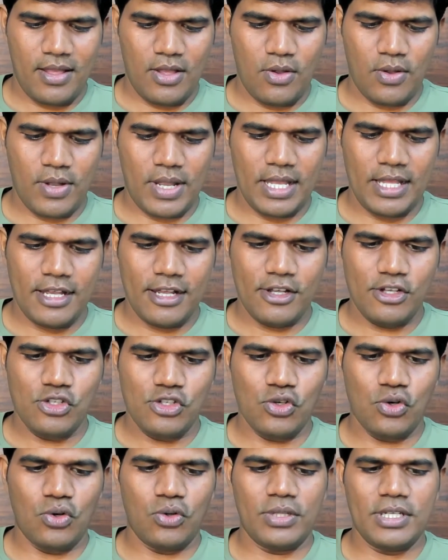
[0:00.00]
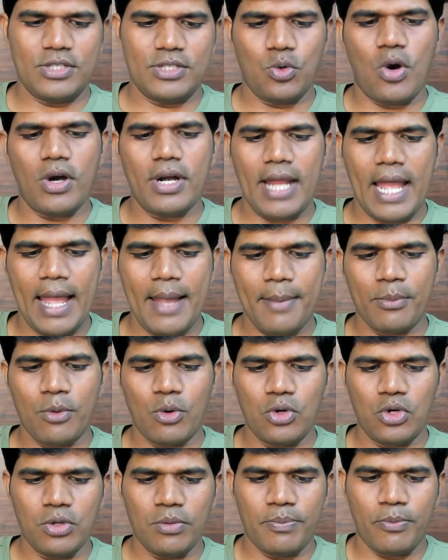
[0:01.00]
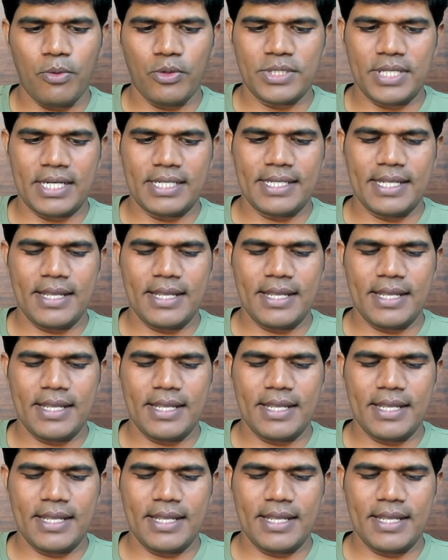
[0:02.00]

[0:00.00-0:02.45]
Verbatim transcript: Okay, so this is what I am going to post it.